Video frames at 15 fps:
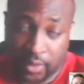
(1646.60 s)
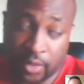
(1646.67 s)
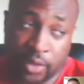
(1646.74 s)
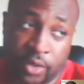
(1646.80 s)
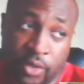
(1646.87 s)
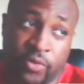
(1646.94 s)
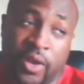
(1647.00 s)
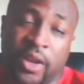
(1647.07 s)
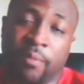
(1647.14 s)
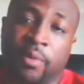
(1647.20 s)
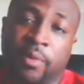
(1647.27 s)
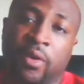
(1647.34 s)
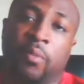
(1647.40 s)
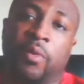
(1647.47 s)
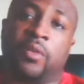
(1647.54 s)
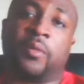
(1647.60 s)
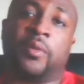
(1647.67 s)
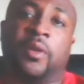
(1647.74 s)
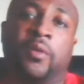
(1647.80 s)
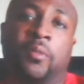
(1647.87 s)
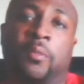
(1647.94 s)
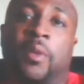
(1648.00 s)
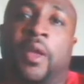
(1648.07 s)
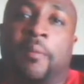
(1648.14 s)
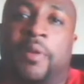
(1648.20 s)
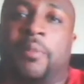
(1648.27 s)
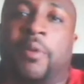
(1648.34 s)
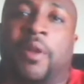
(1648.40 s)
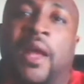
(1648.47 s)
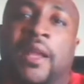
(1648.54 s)
you know, to try to build more, you know,
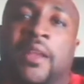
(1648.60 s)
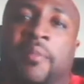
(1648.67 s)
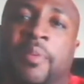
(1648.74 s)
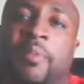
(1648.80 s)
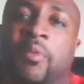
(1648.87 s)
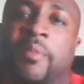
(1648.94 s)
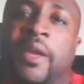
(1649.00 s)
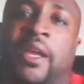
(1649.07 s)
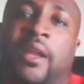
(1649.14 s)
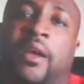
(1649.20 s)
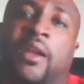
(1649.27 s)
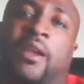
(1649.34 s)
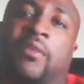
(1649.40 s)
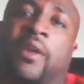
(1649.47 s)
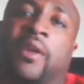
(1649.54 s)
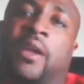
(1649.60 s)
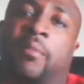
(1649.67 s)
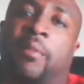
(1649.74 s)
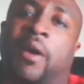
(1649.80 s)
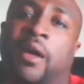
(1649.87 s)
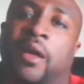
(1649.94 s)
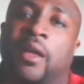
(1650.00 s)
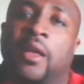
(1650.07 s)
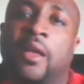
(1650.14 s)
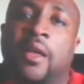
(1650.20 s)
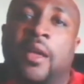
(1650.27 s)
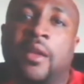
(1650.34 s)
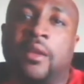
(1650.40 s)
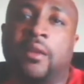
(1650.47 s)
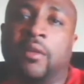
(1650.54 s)
people making 100 grand a month,
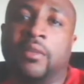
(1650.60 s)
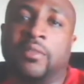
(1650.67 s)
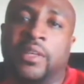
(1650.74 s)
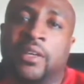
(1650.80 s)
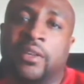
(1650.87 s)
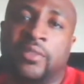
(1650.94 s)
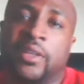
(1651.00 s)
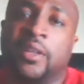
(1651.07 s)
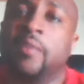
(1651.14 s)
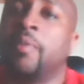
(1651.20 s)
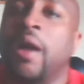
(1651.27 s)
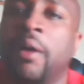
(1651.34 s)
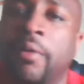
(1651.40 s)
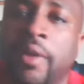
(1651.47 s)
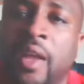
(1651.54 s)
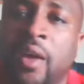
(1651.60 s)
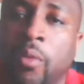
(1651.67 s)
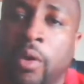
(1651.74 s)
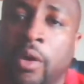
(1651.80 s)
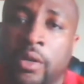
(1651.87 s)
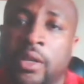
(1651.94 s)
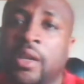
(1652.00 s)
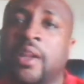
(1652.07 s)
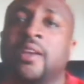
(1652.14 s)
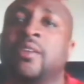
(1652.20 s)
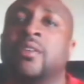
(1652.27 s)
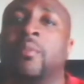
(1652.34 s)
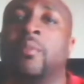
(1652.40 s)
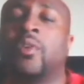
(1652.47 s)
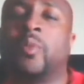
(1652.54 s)
you know, those leaders in Empower Network, yeah, they're
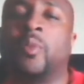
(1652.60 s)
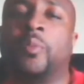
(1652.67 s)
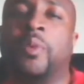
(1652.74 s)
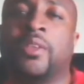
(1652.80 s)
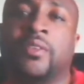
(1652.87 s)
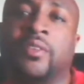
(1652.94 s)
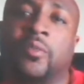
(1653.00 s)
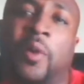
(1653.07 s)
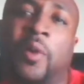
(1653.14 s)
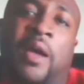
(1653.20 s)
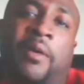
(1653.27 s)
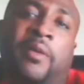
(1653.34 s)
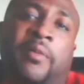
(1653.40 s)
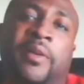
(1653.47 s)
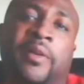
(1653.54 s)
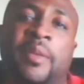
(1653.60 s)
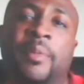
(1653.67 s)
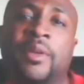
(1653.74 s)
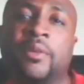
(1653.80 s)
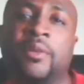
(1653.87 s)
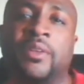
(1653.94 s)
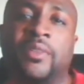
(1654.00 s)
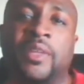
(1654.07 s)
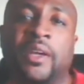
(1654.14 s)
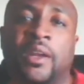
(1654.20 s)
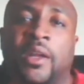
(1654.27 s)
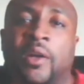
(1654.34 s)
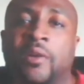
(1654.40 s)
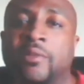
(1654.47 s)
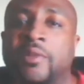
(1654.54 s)
doing multiple businesses. Why? Because they've been doing this thing a
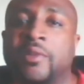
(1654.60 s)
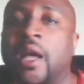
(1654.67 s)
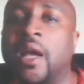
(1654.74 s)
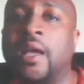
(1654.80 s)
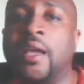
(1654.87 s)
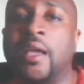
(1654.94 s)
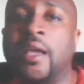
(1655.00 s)
long time.